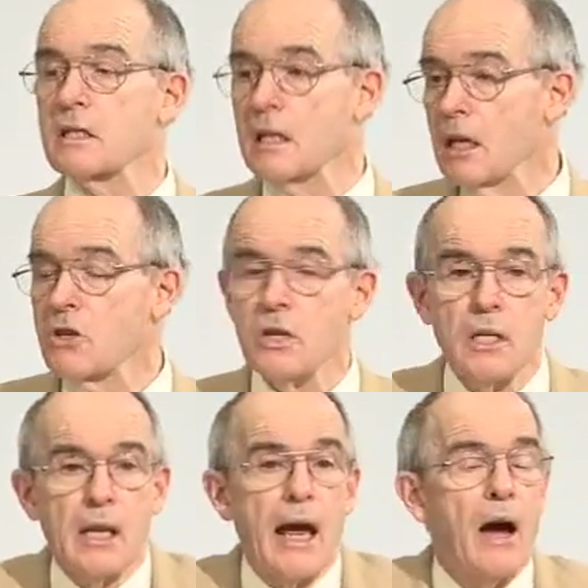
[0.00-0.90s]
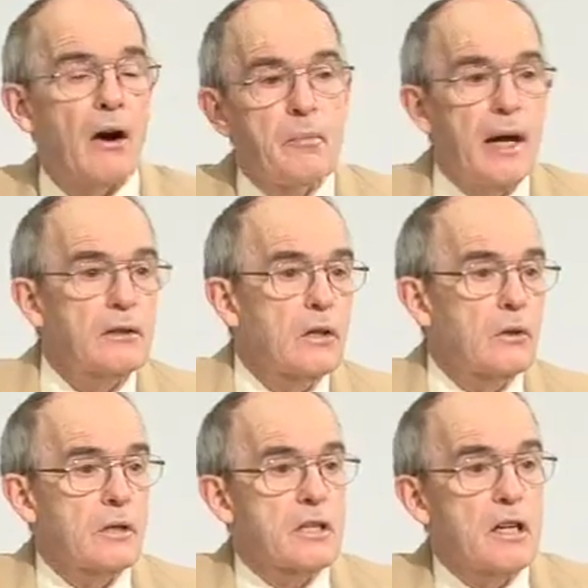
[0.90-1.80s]
teaching now about the
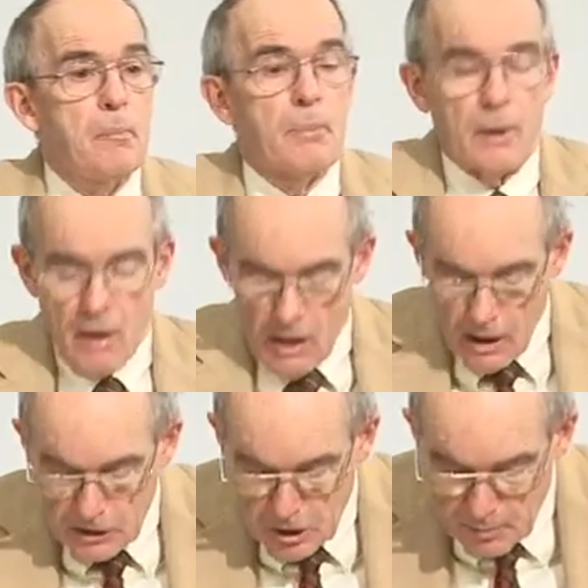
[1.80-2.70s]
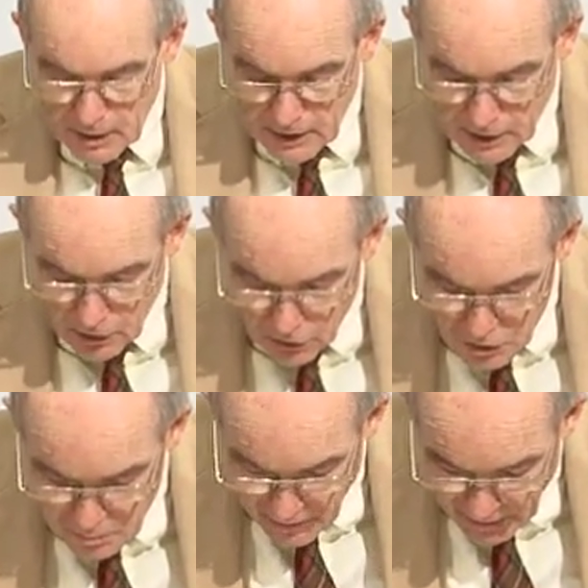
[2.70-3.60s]
Lord's Supper ultimately
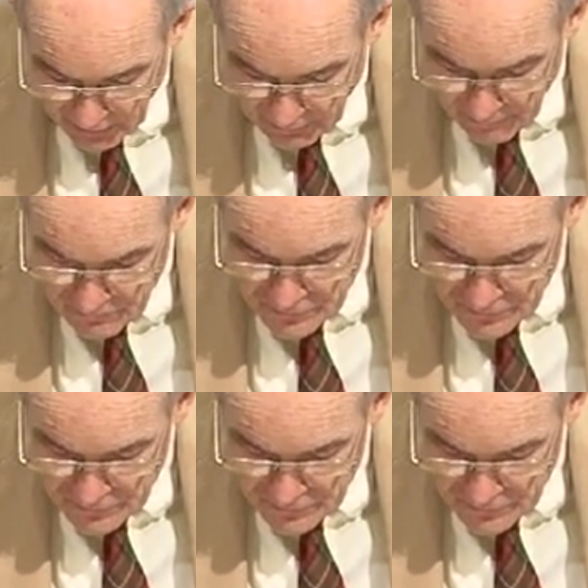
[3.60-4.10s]
goes back